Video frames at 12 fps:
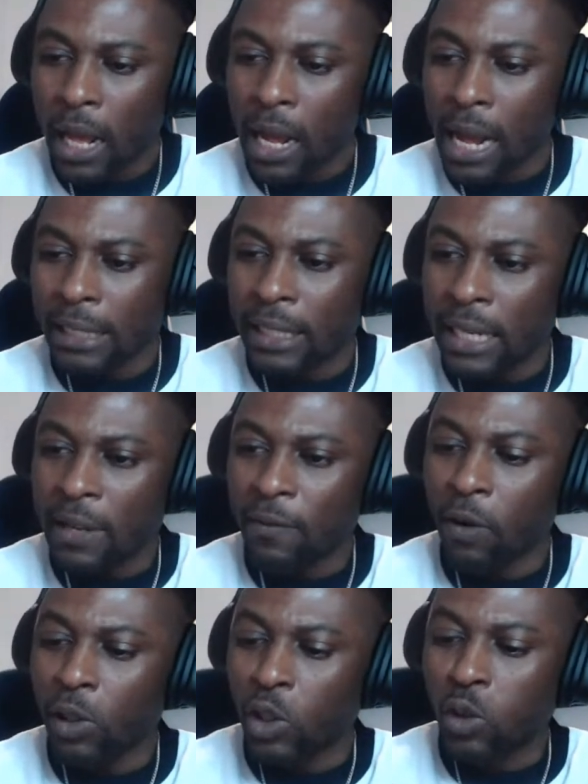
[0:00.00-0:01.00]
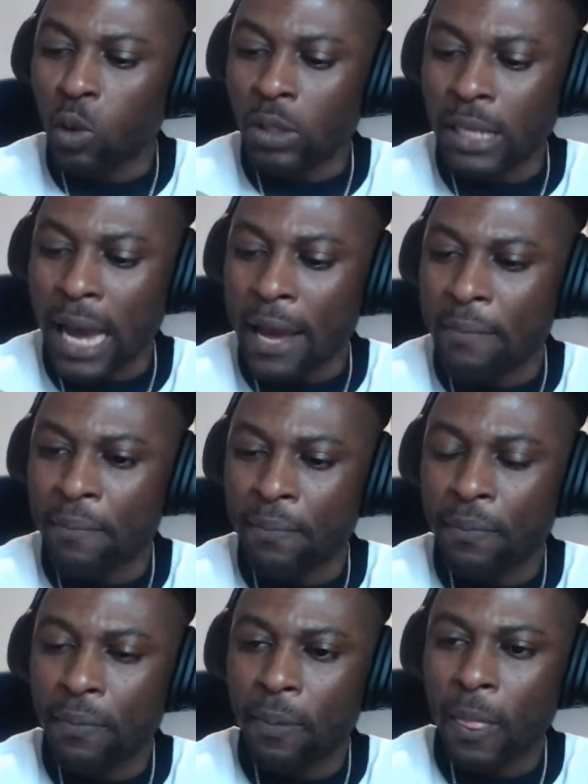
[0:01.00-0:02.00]
I did it for a short time,
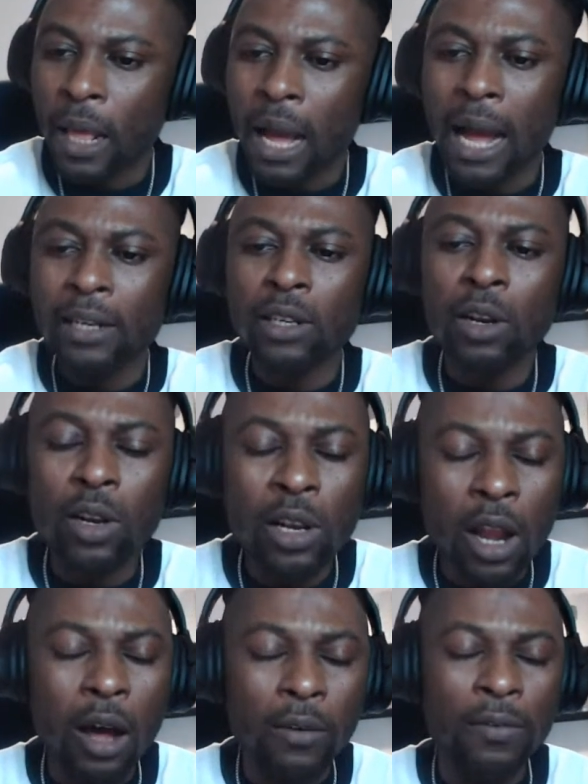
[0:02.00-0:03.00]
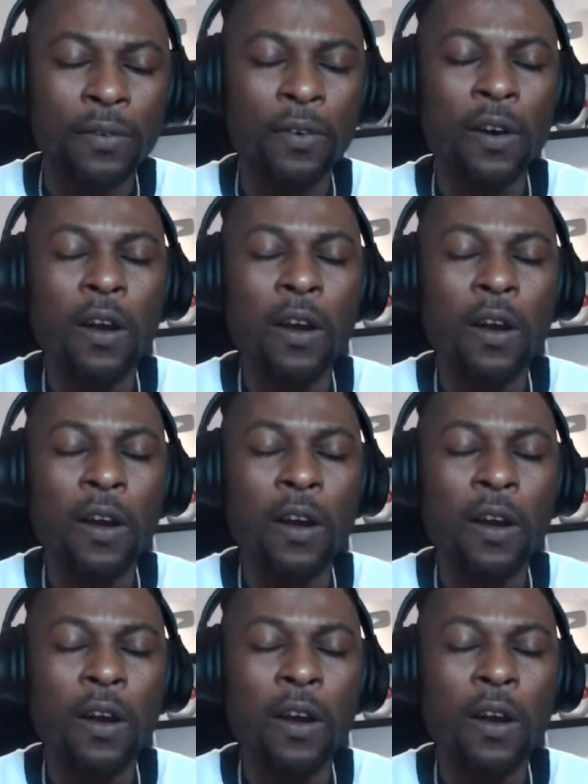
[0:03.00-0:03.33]
and the love